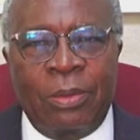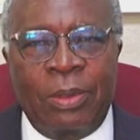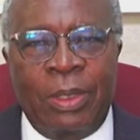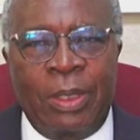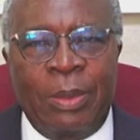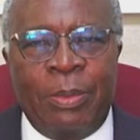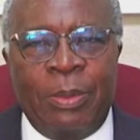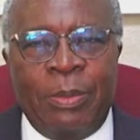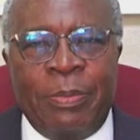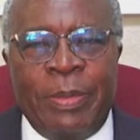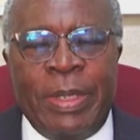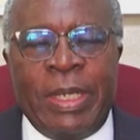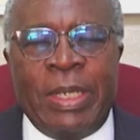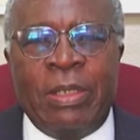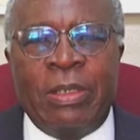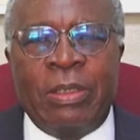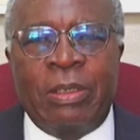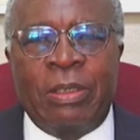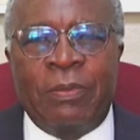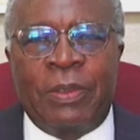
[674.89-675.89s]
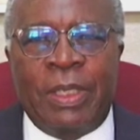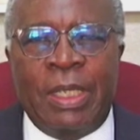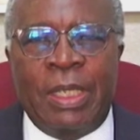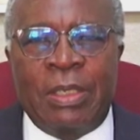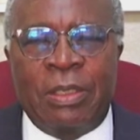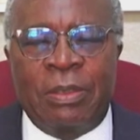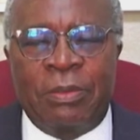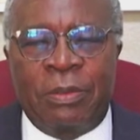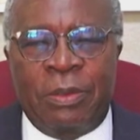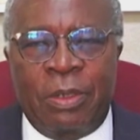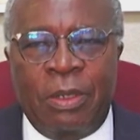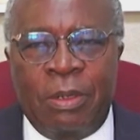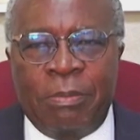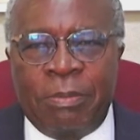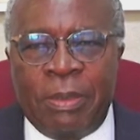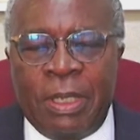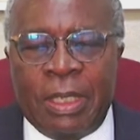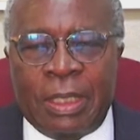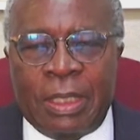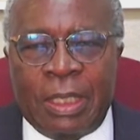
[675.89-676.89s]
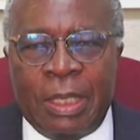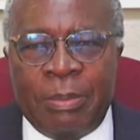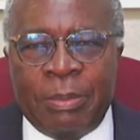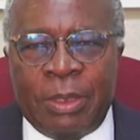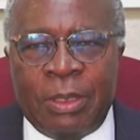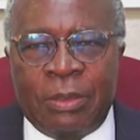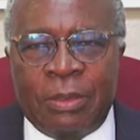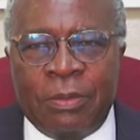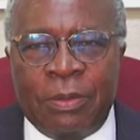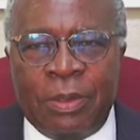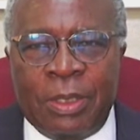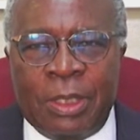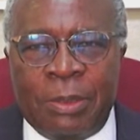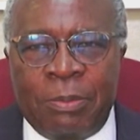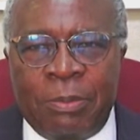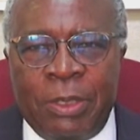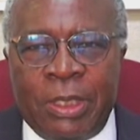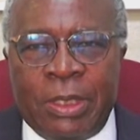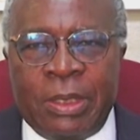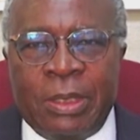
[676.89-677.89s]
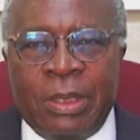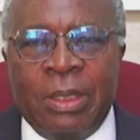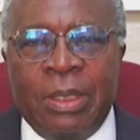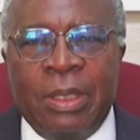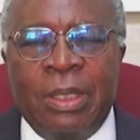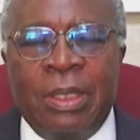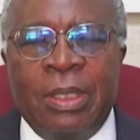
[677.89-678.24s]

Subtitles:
there'll be millions of tons of copper coming out of this place.